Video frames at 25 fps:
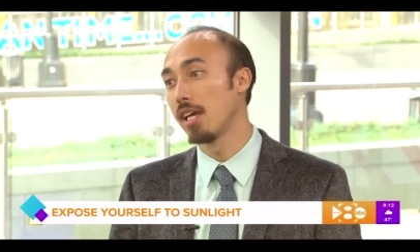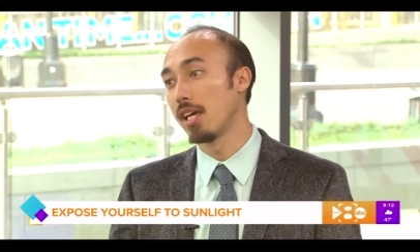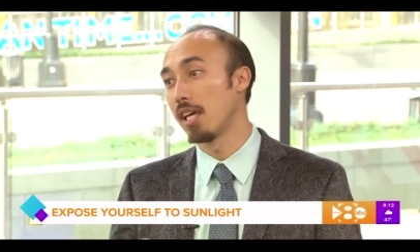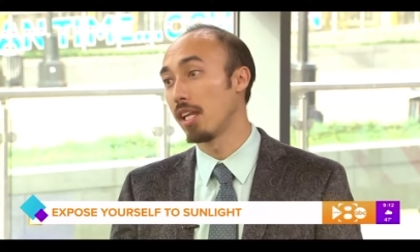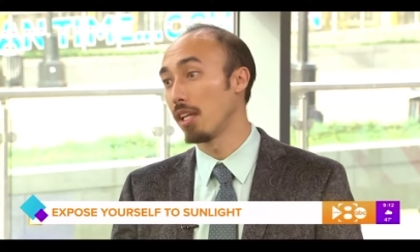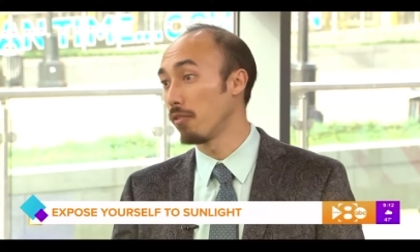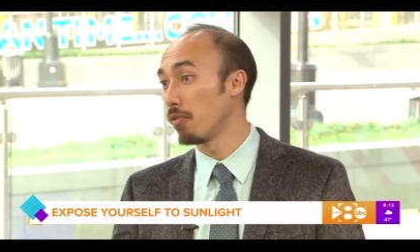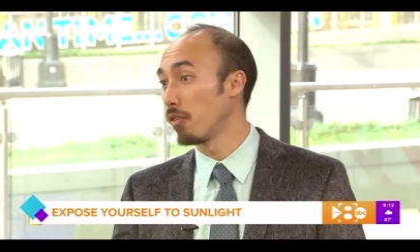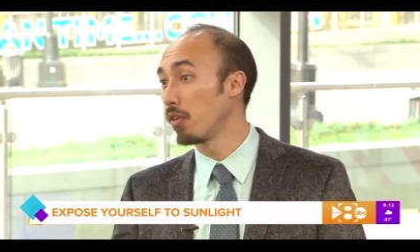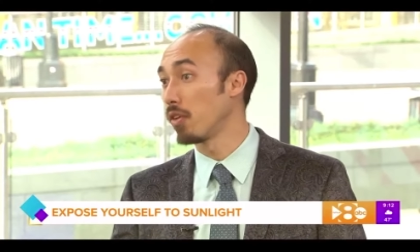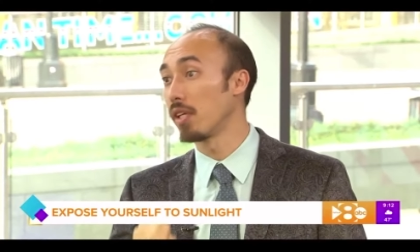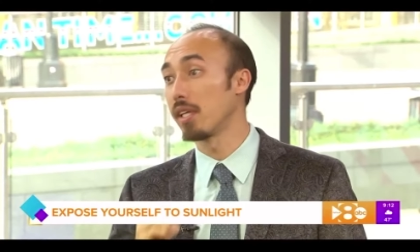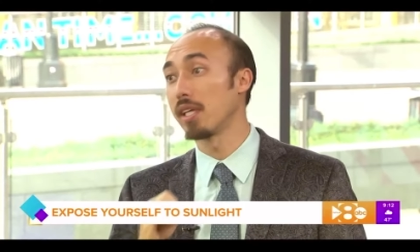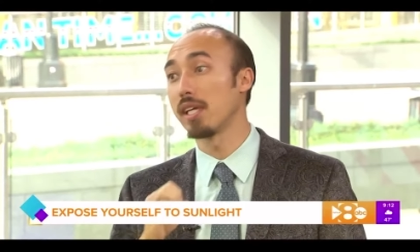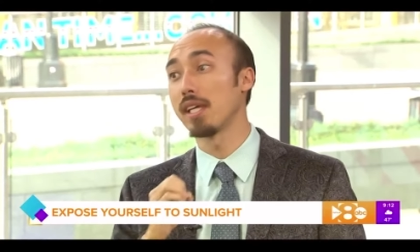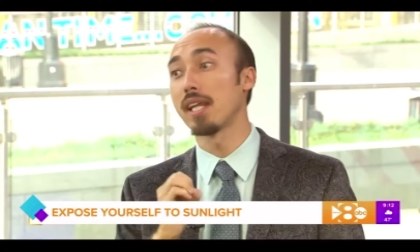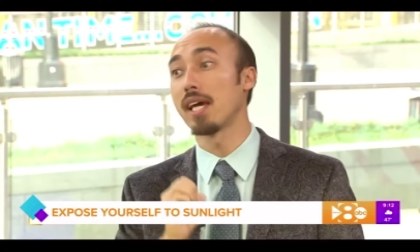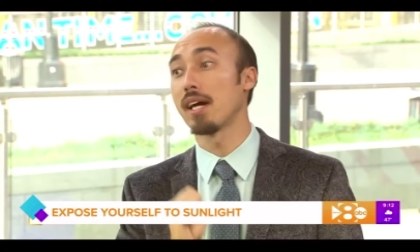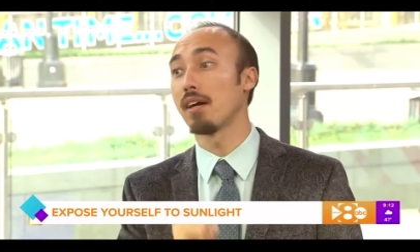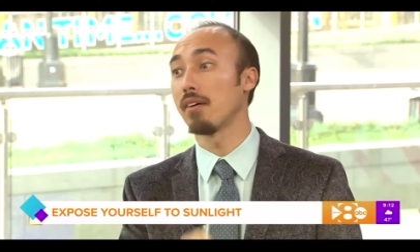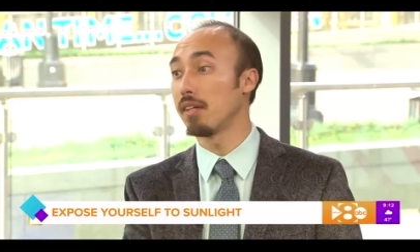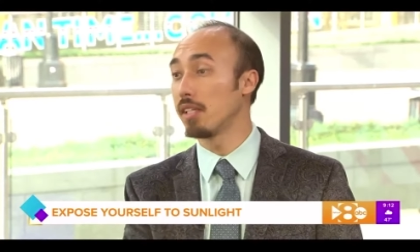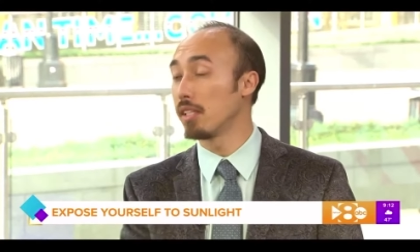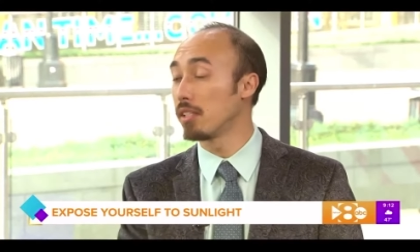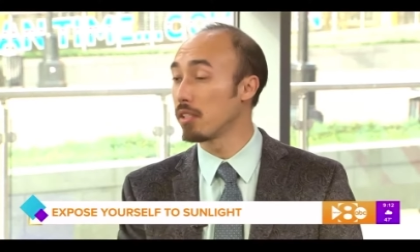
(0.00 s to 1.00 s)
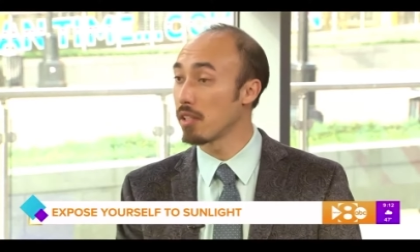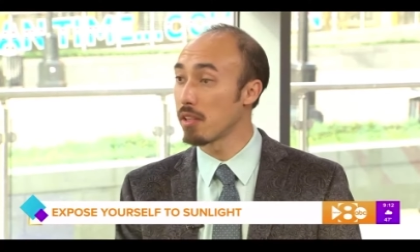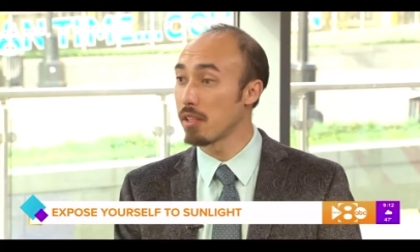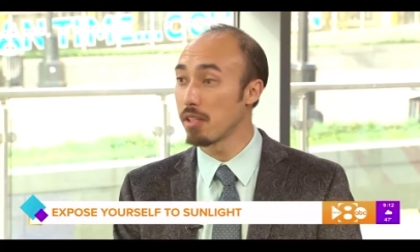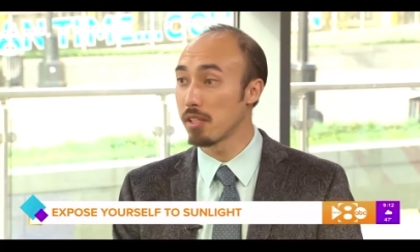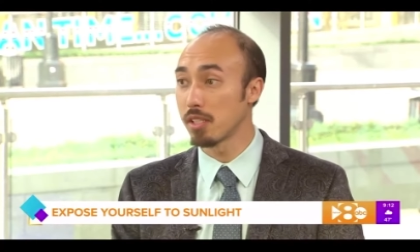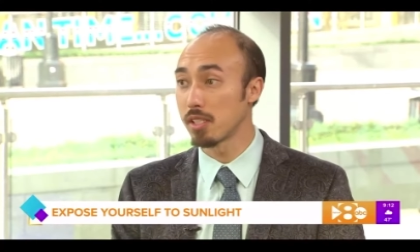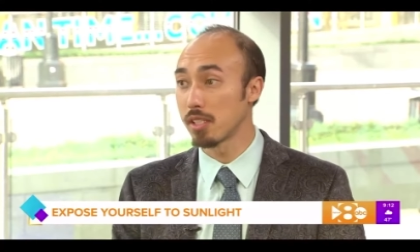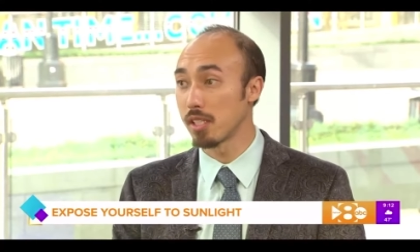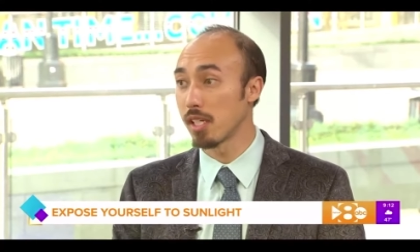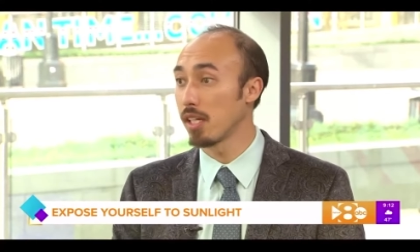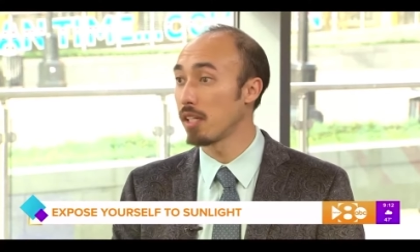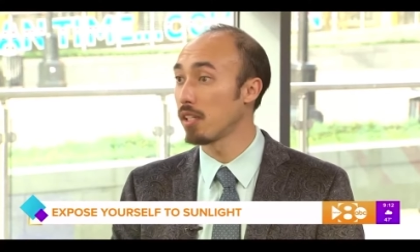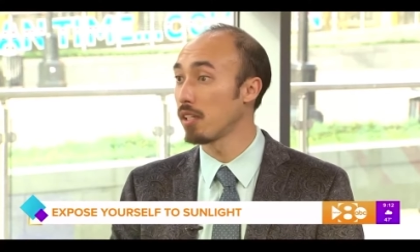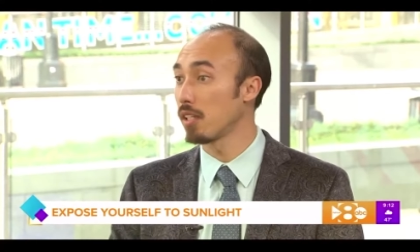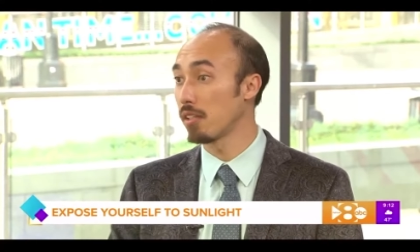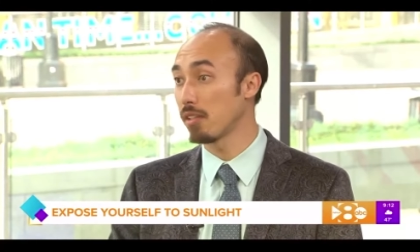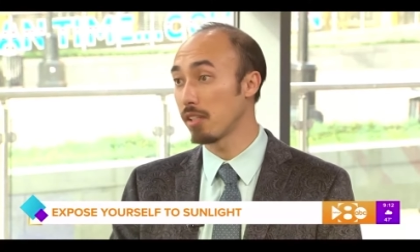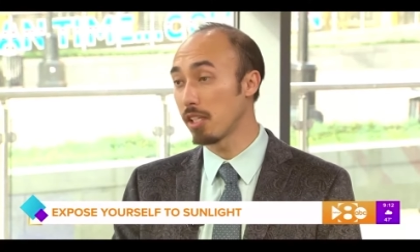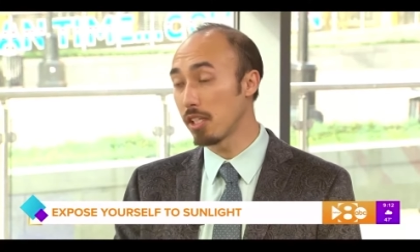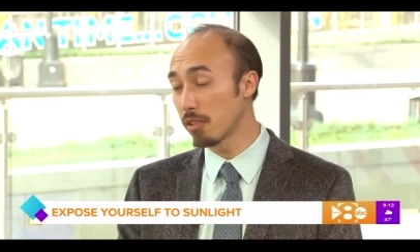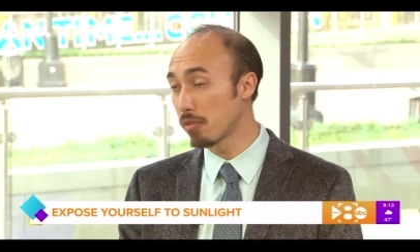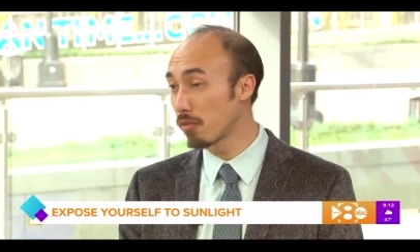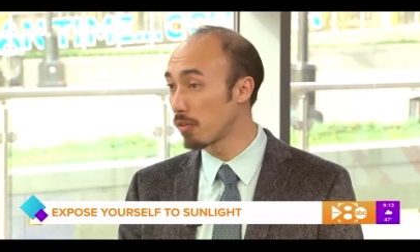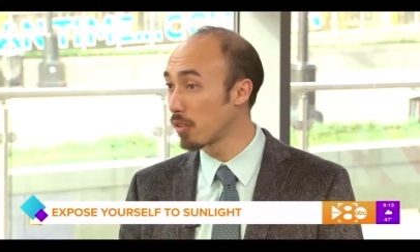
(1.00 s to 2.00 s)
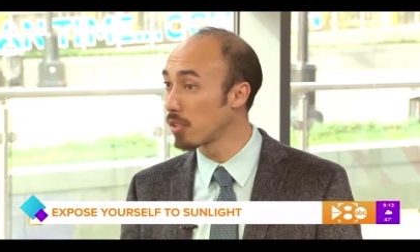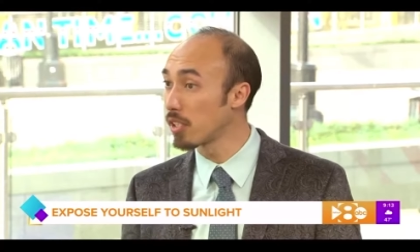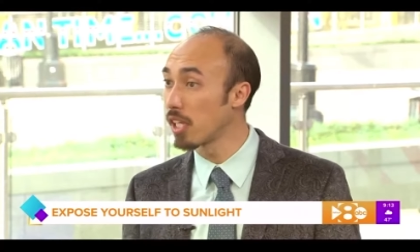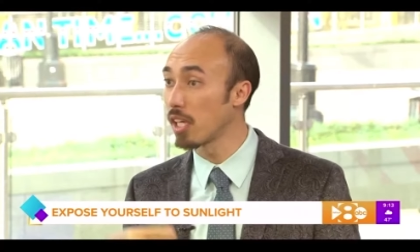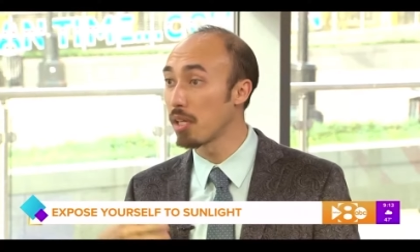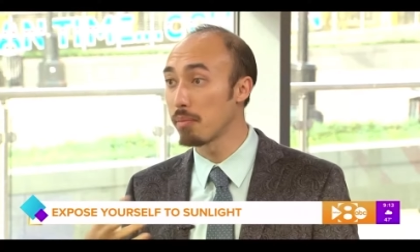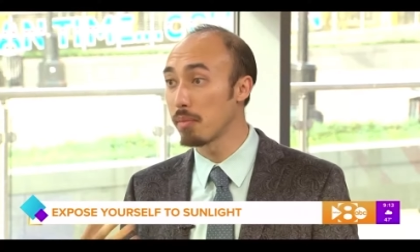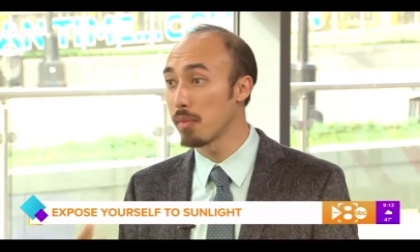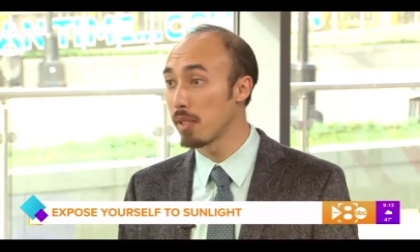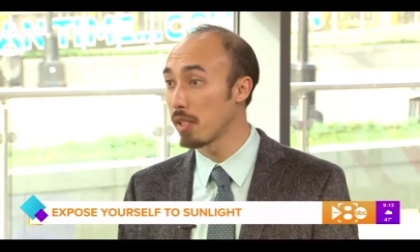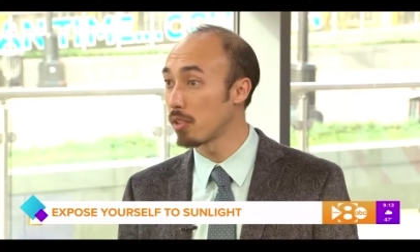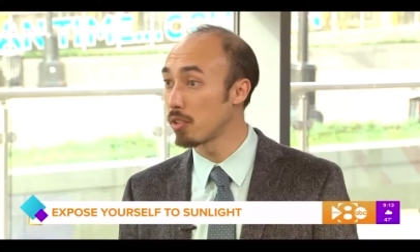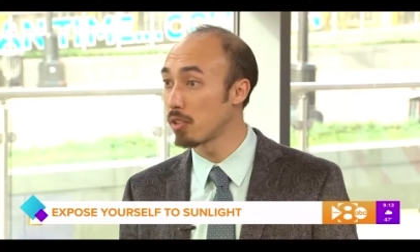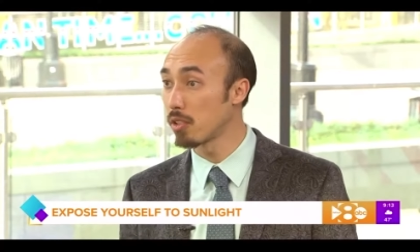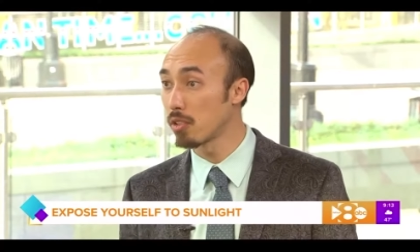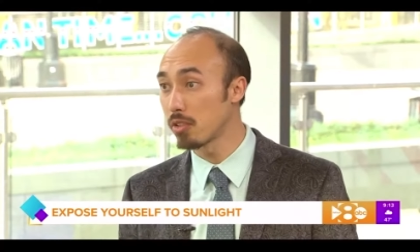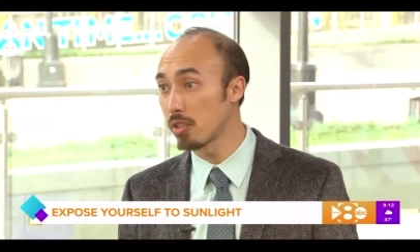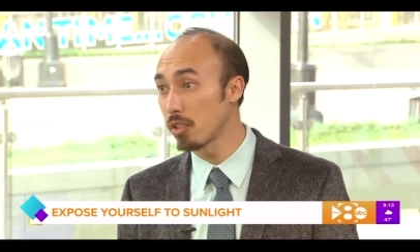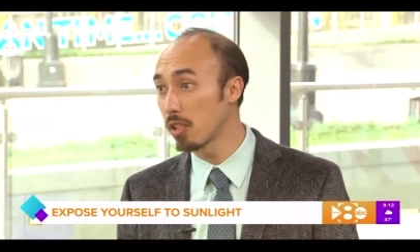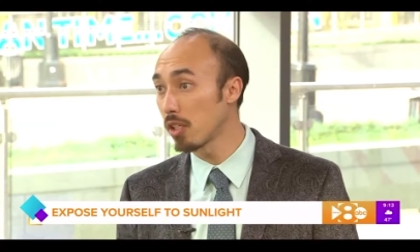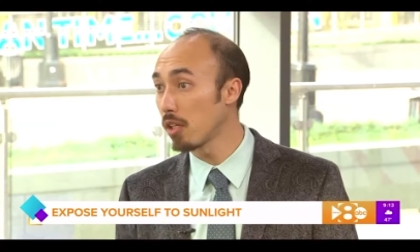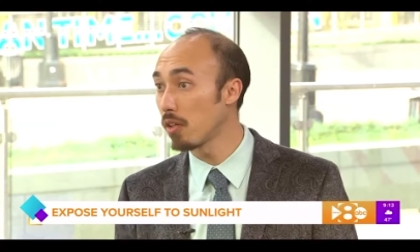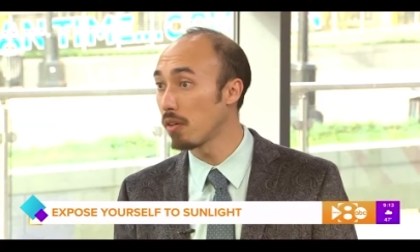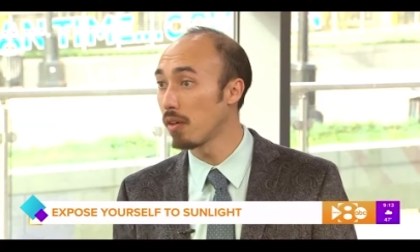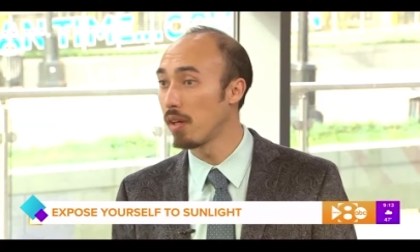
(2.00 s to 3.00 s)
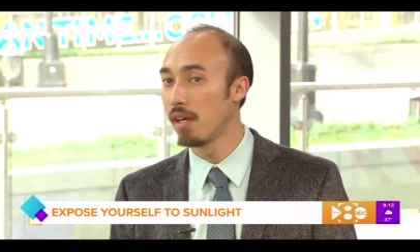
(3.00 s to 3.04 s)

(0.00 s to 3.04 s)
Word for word: And if you can get out into the sun, at least for 10 minutes or so,